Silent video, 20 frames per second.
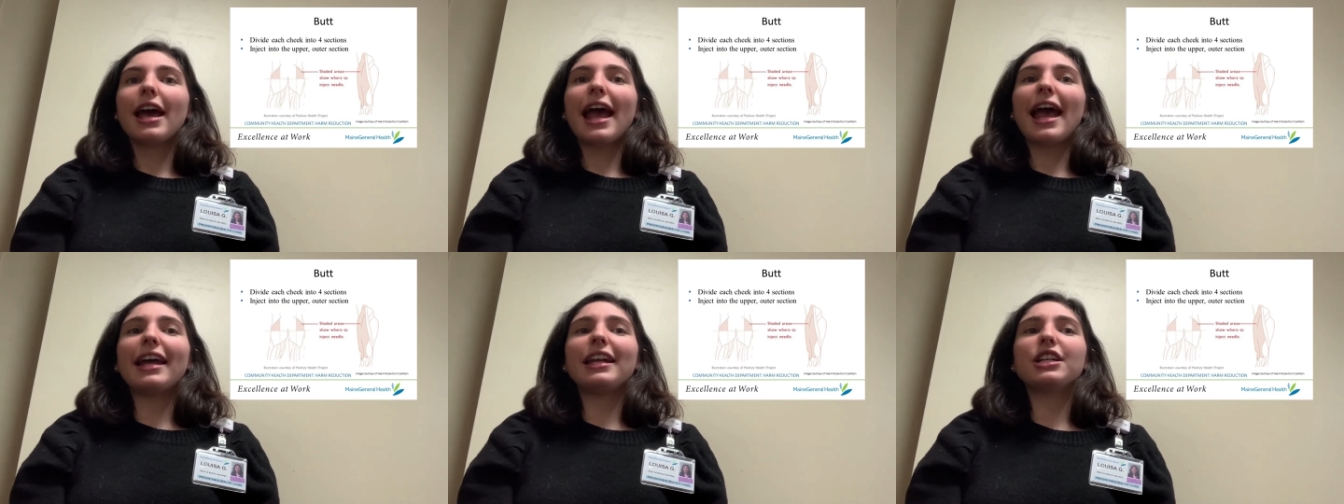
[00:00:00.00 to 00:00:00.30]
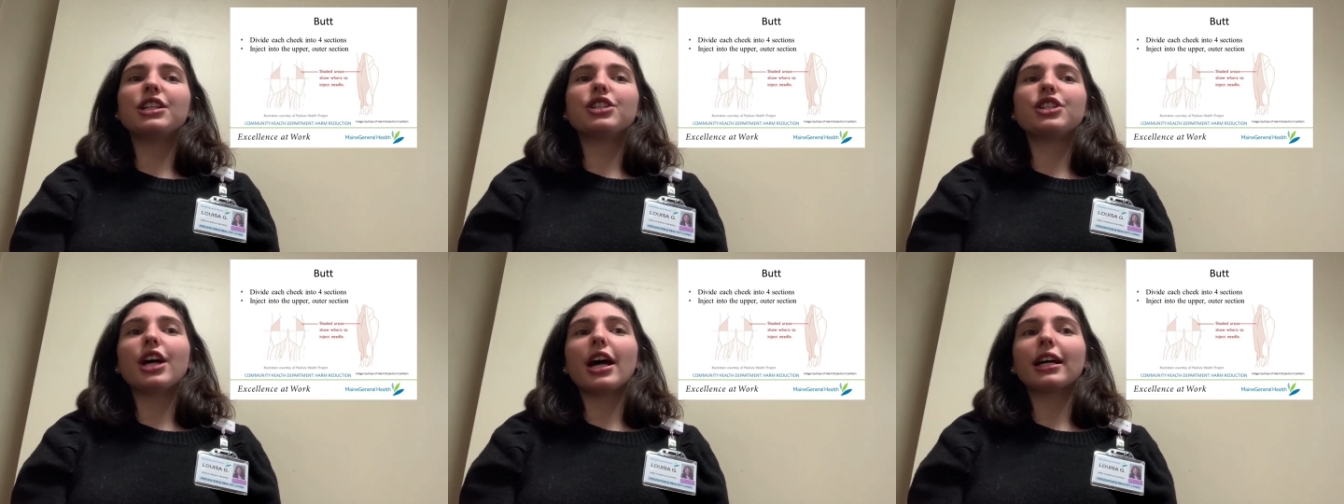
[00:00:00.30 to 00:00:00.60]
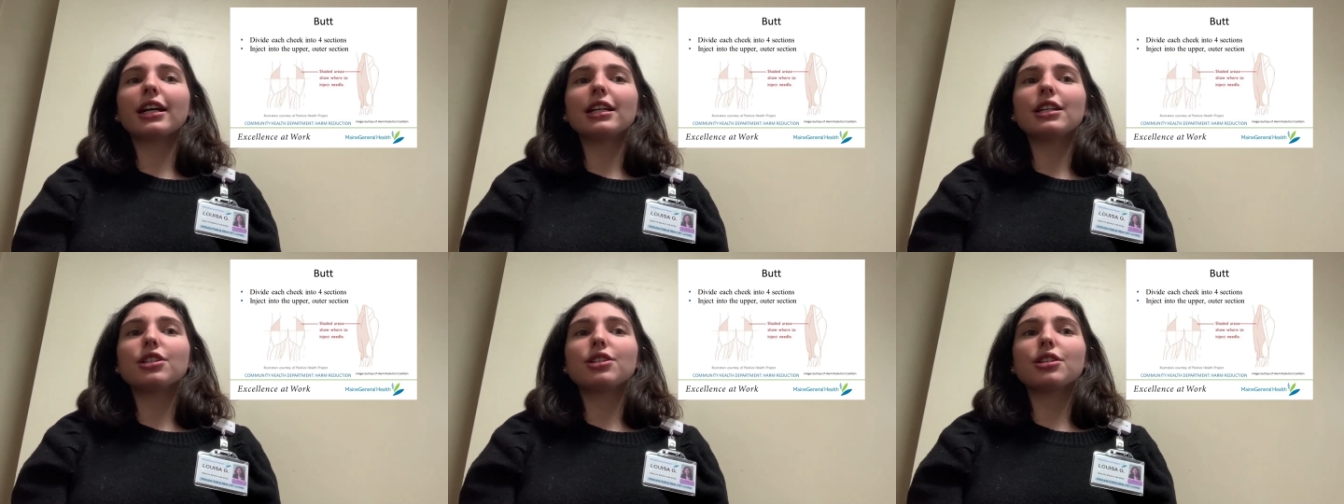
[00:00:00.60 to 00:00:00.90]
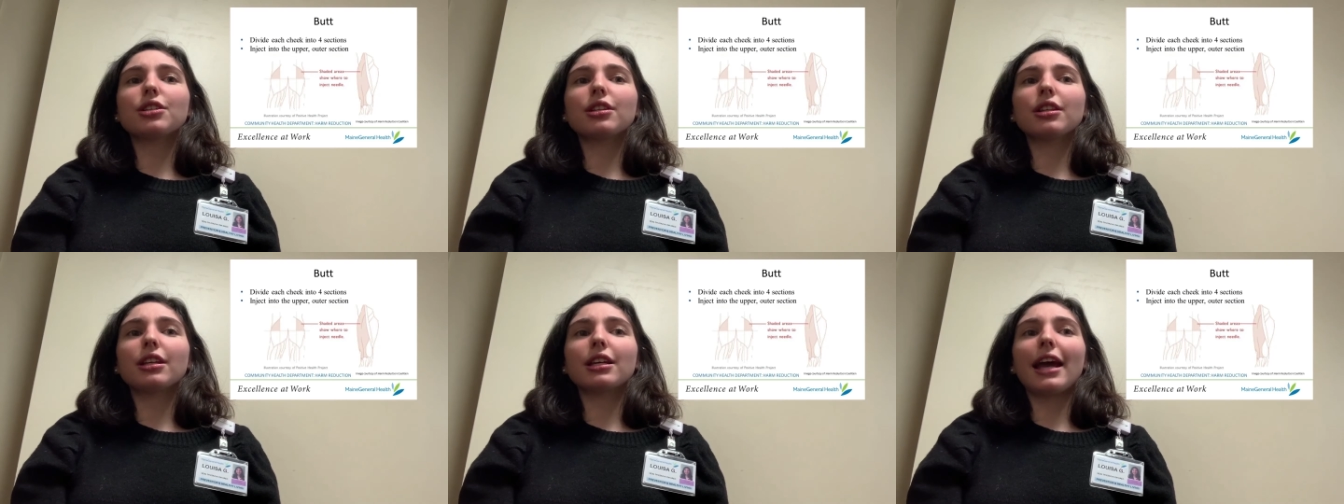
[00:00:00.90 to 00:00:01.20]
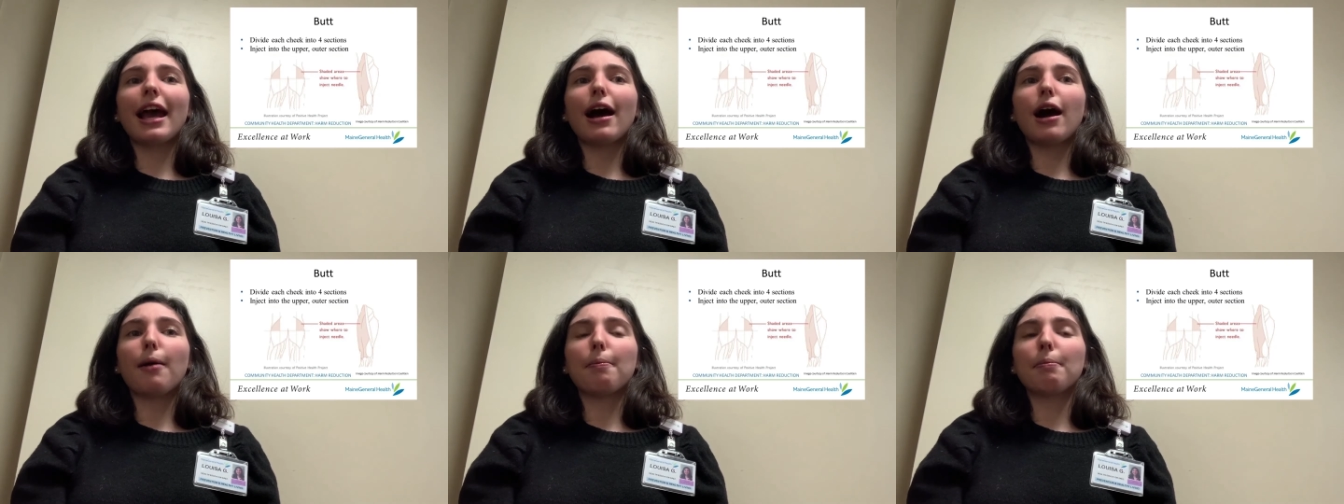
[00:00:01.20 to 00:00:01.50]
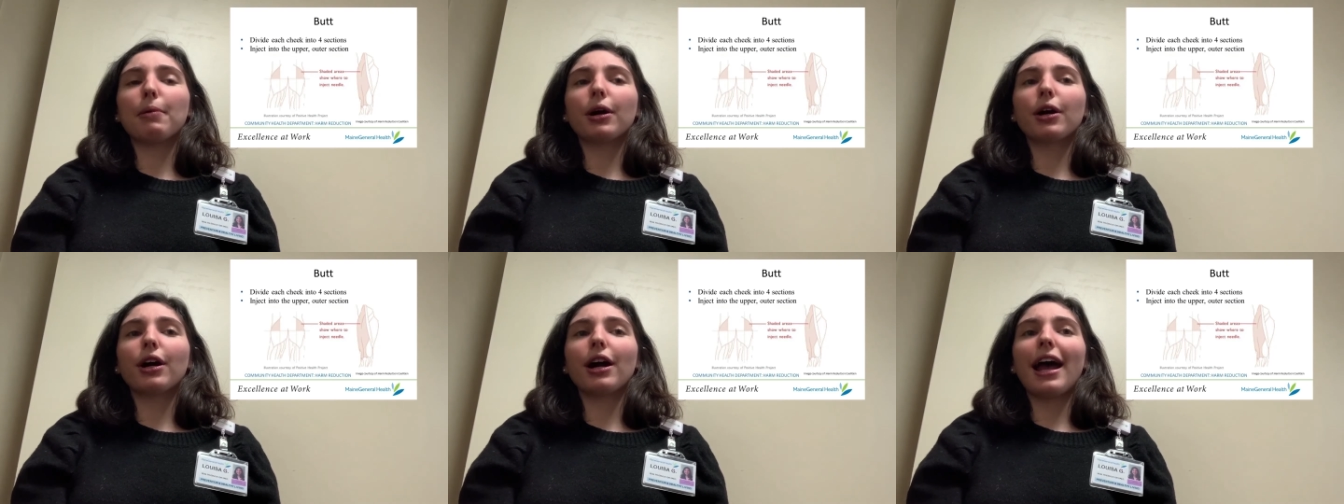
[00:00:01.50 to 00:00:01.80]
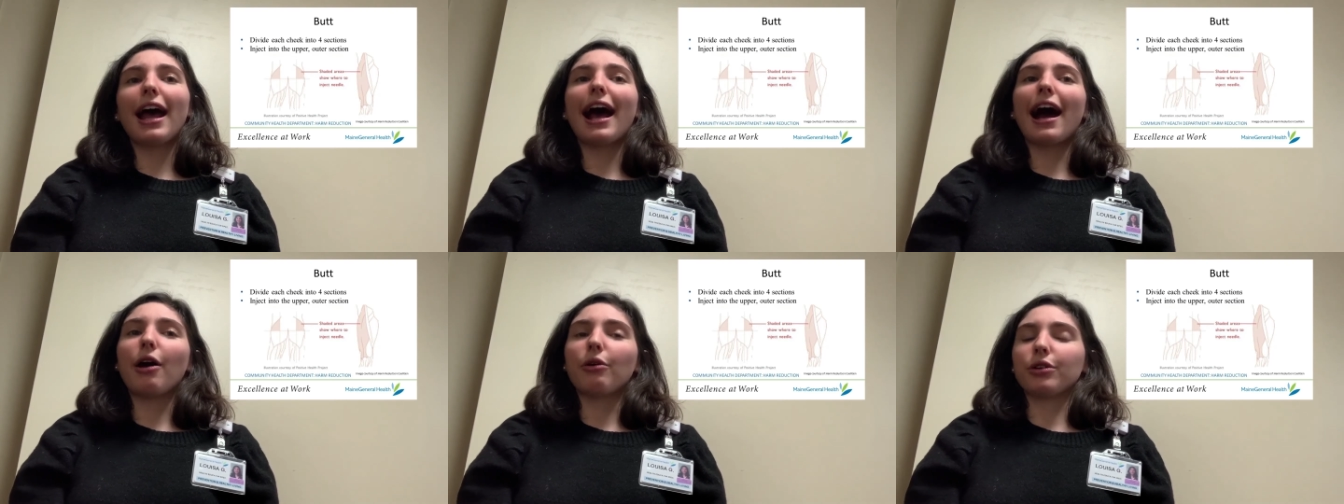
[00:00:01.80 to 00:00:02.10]
and inject into the
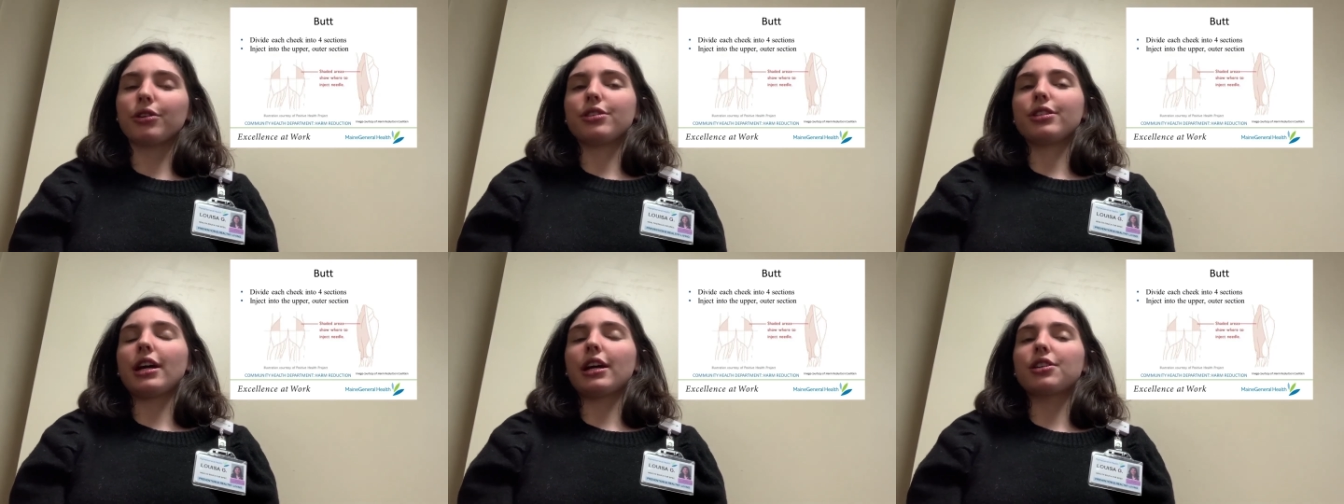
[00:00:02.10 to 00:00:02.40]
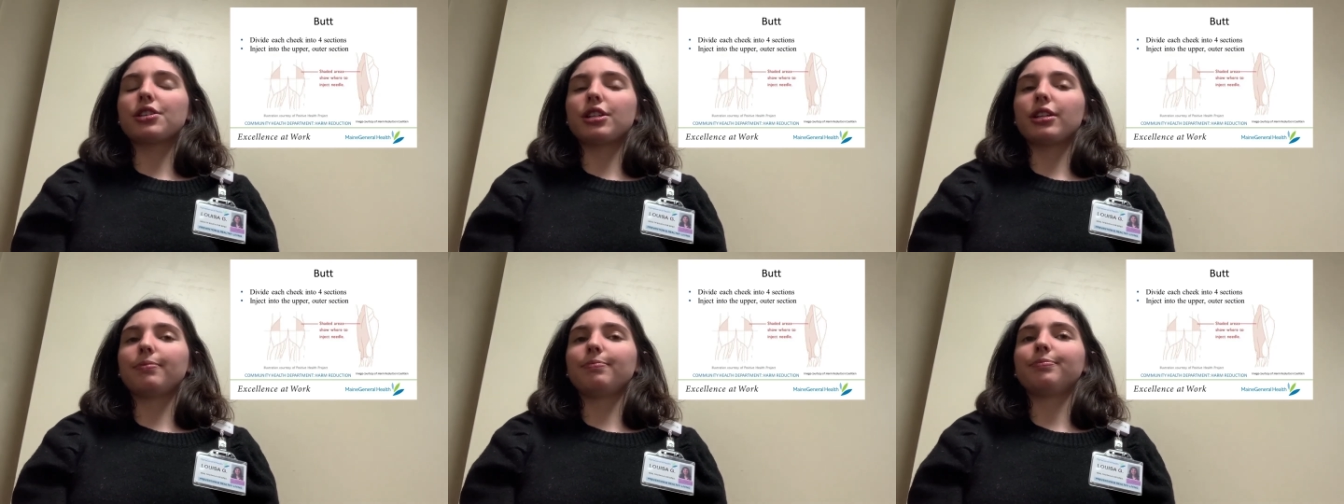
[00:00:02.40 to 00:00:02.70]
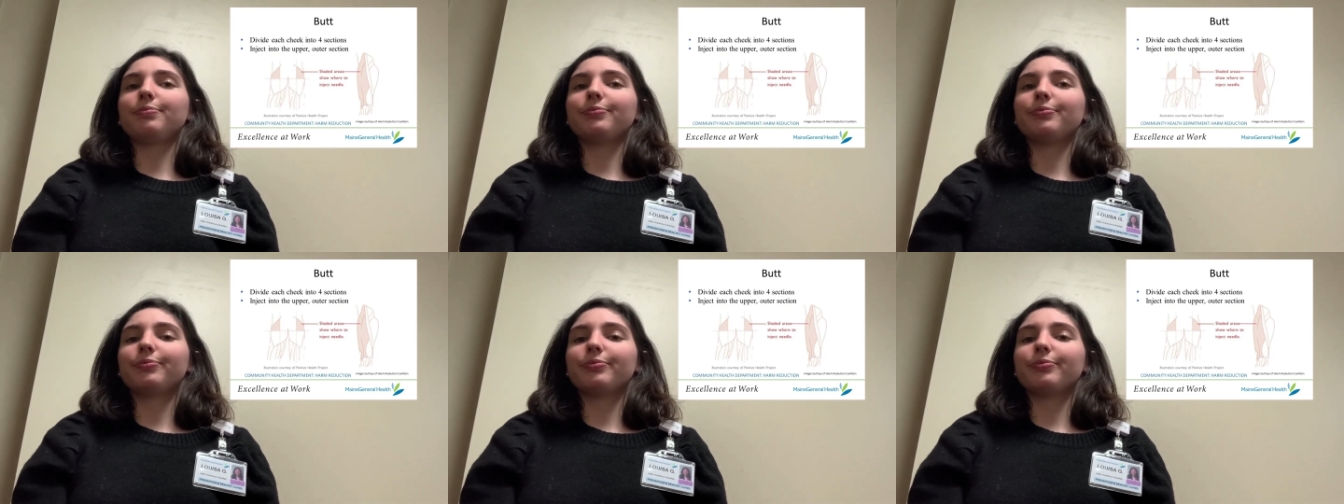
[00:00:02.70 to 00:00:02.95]
upper outer section.